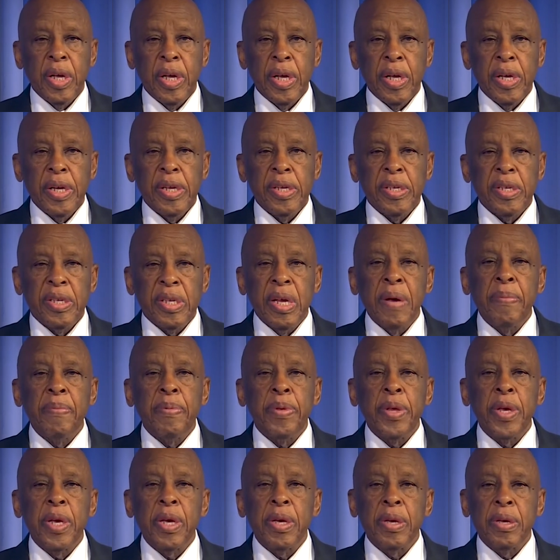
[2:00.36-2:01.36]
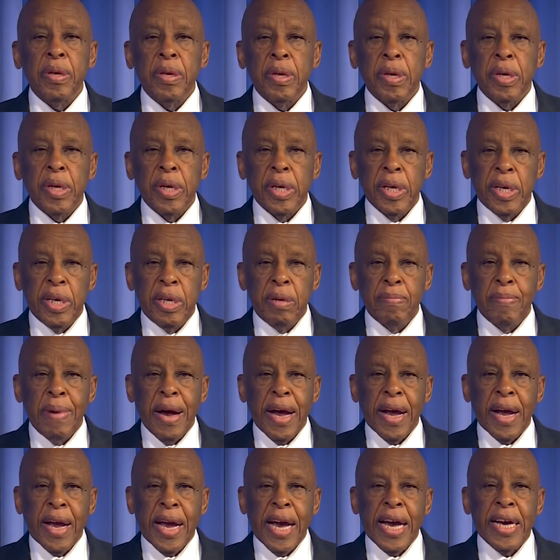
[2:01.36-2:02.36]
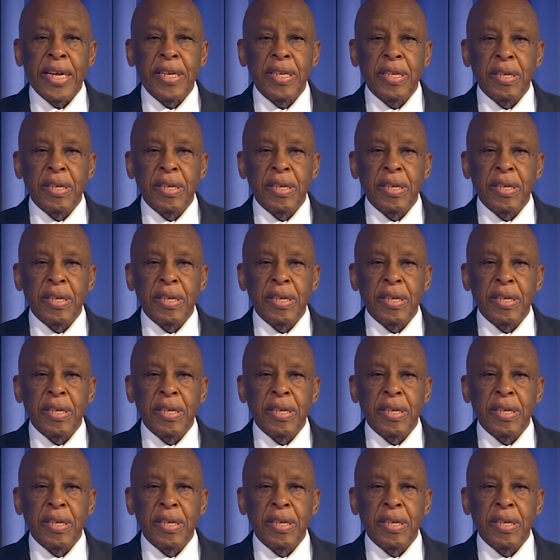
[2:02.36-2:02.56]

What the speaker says: Something in my gut